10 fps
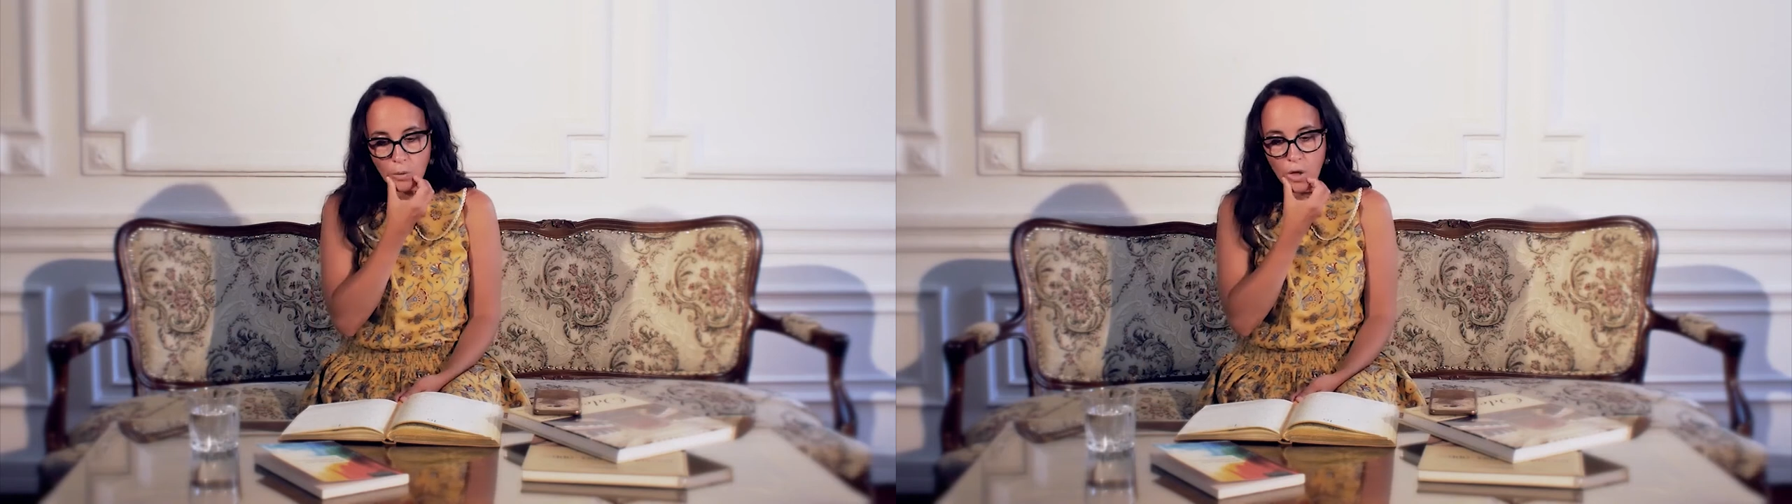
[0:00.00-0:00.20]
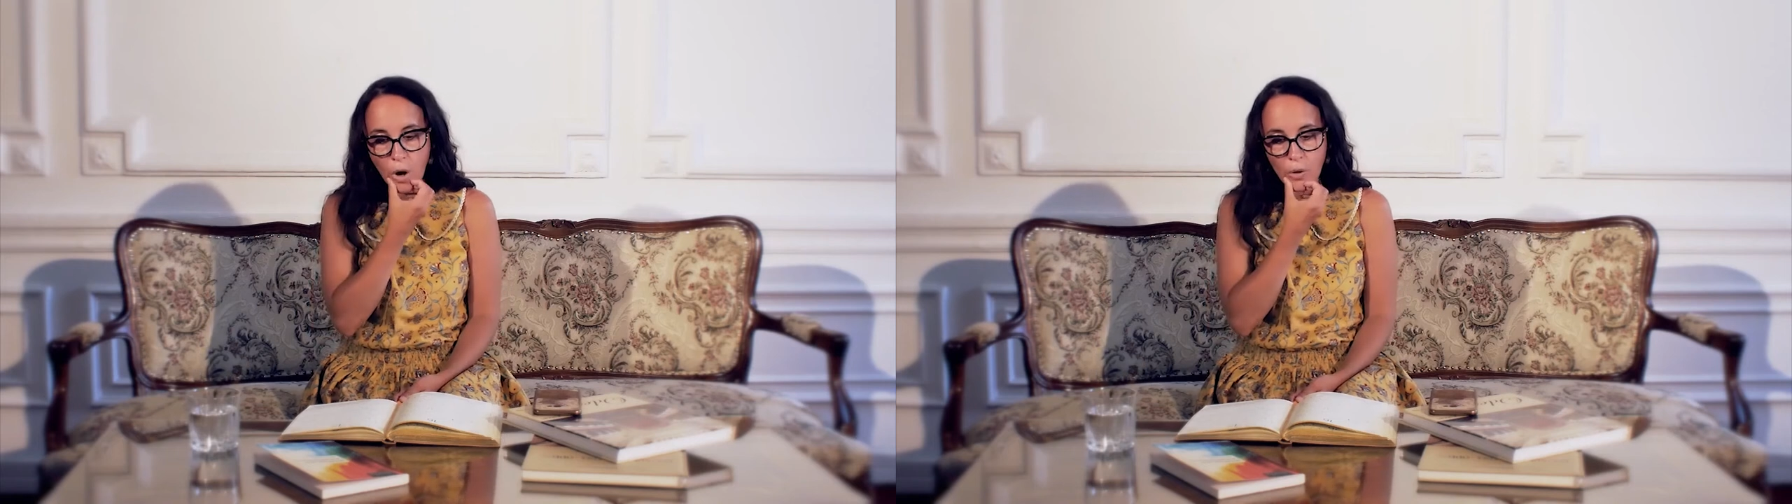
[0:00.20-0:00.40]

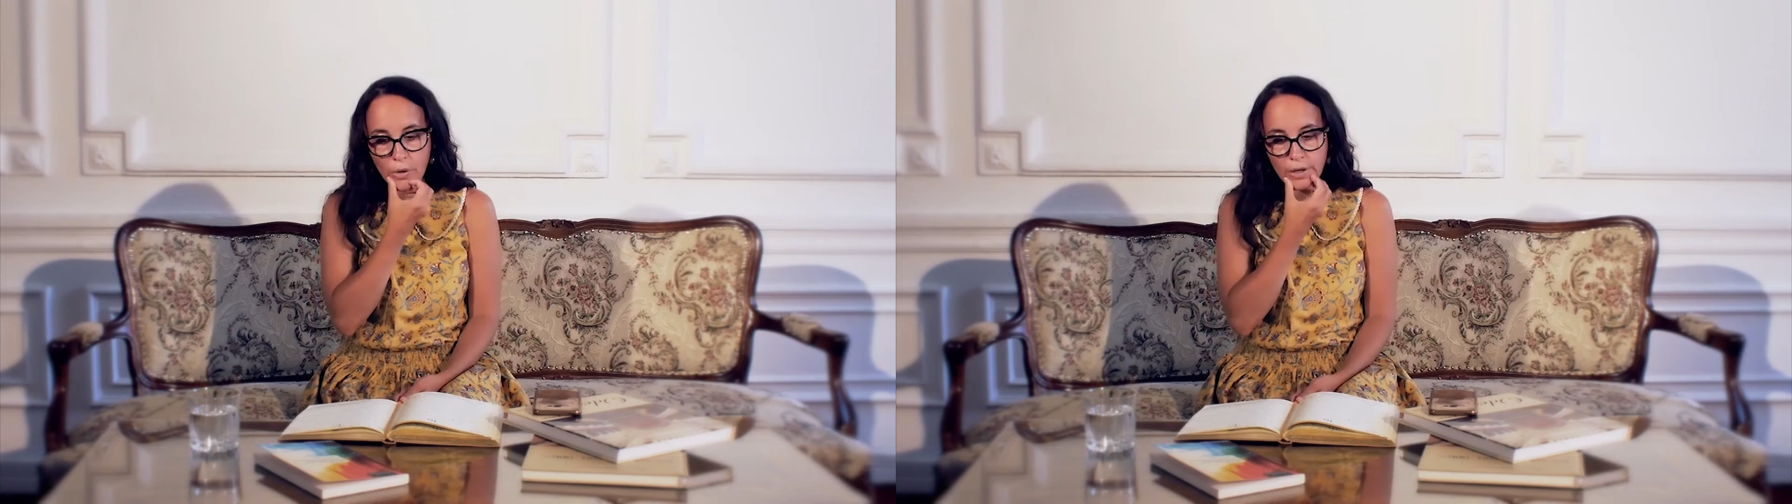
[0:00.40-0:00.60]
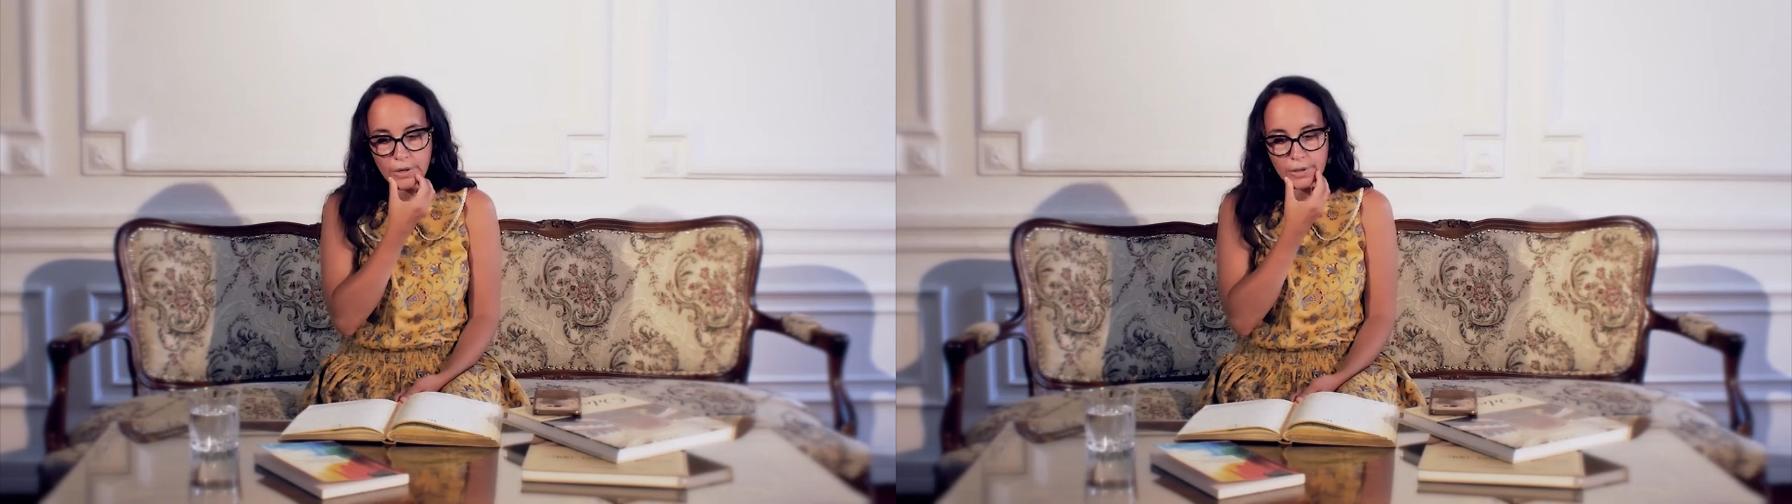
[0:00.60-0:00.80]

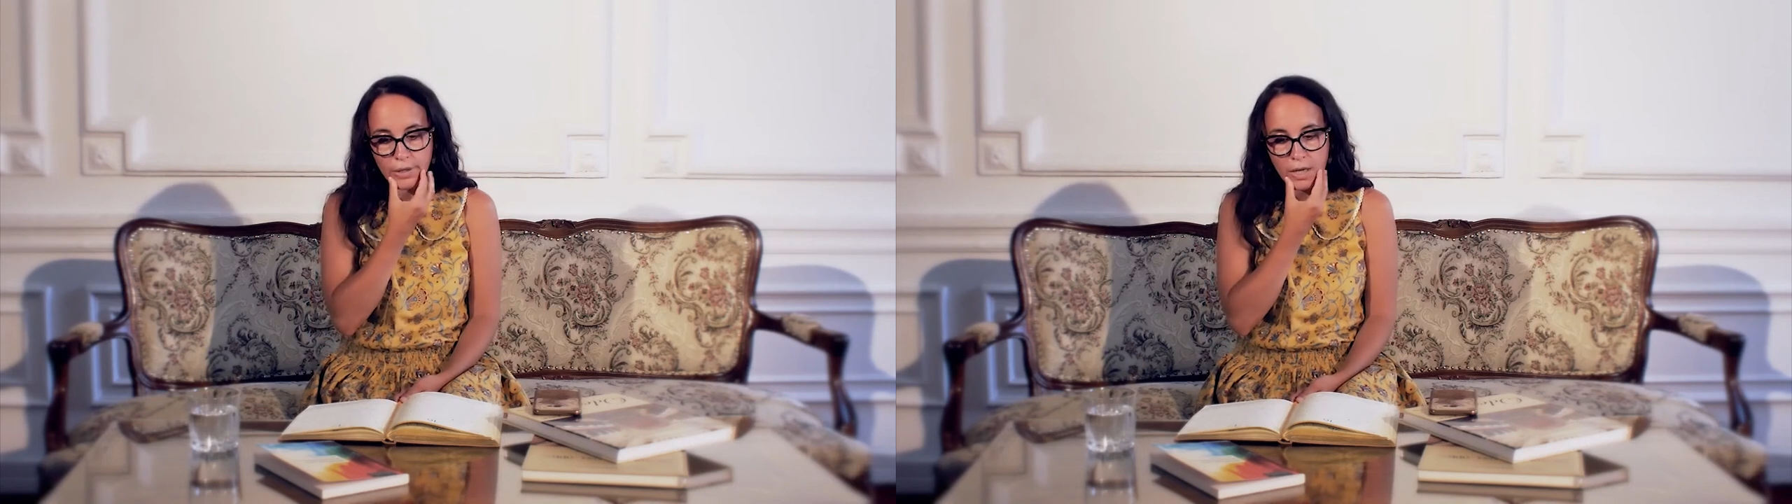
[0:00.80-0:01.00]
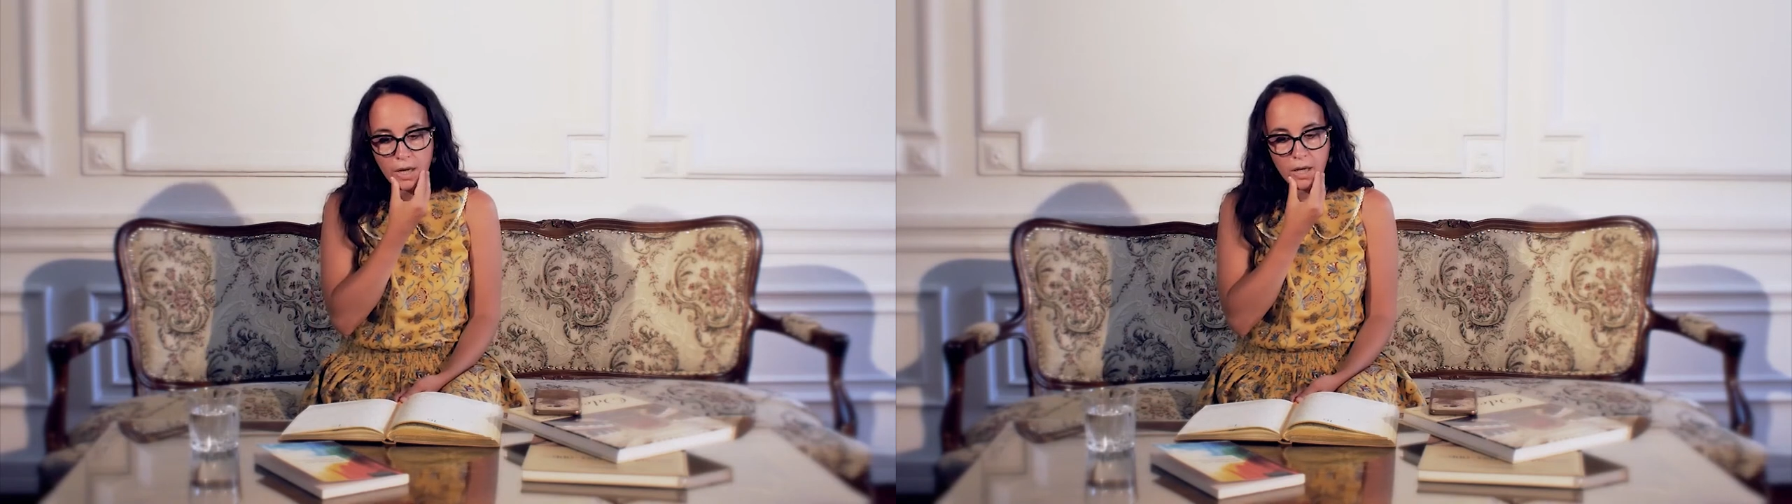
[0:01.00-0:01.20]

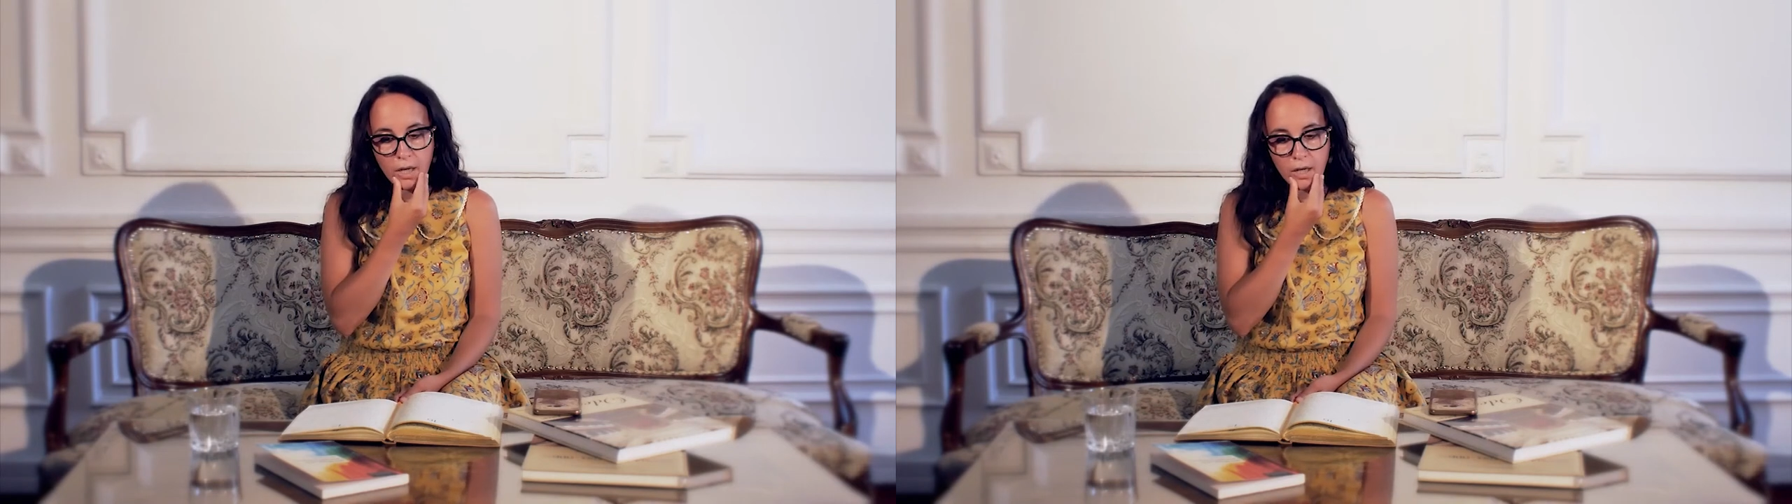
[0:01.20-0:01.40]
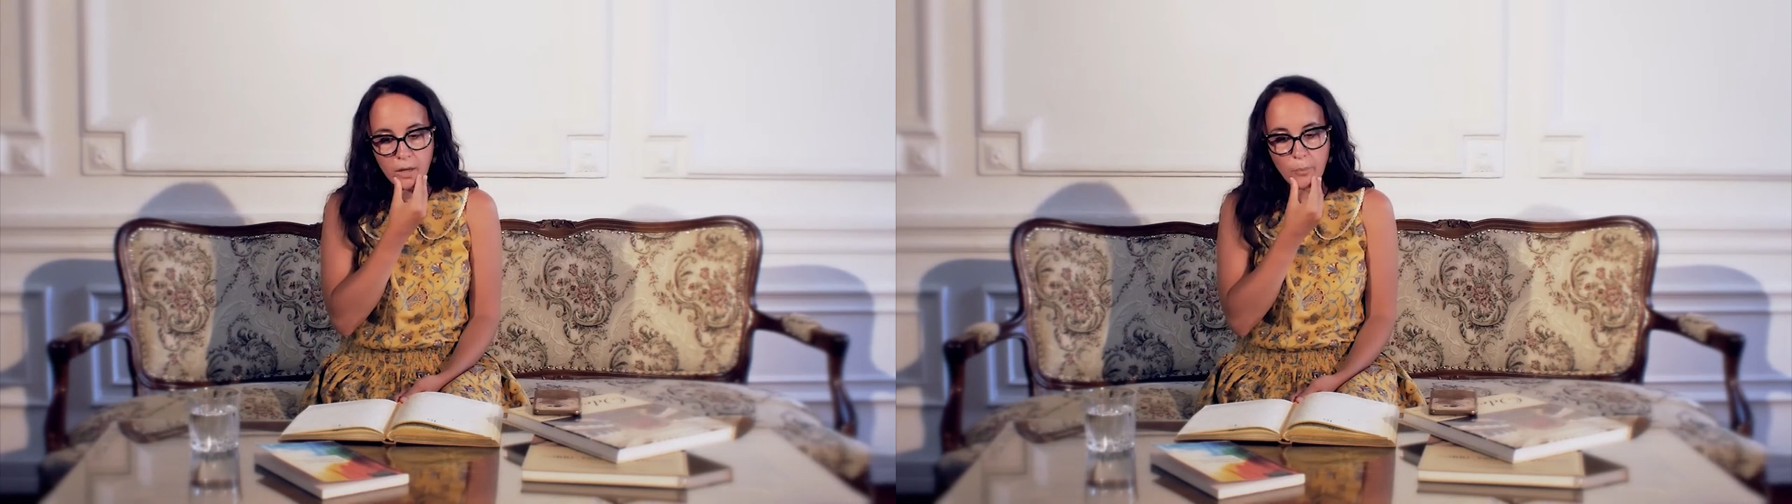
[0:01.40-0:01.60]
longer
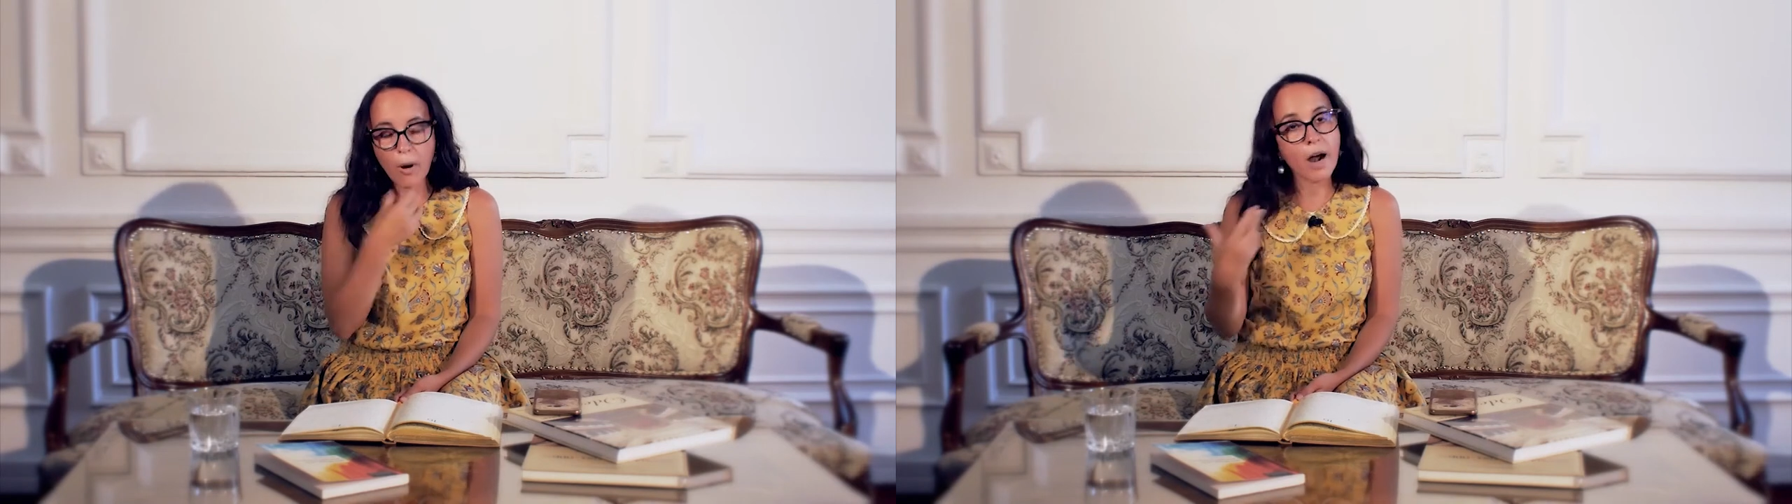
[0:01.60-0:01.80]
uh,